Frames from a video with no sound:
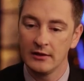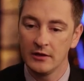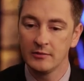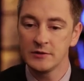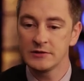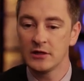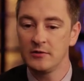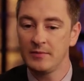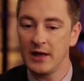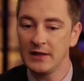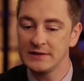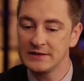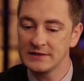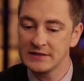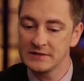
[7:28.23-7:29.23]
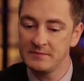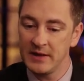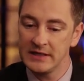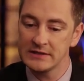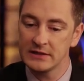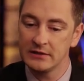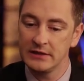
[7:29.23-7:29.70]
Libertarian politics is
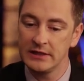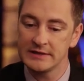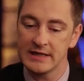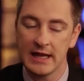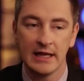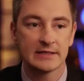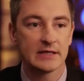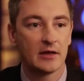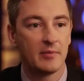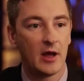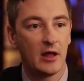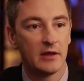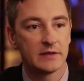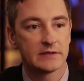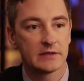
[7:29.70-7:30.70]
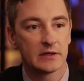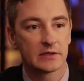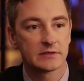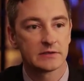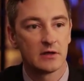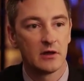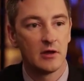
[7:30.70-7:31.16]
basically it's
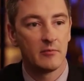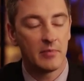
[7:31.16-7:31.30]
anti-politics.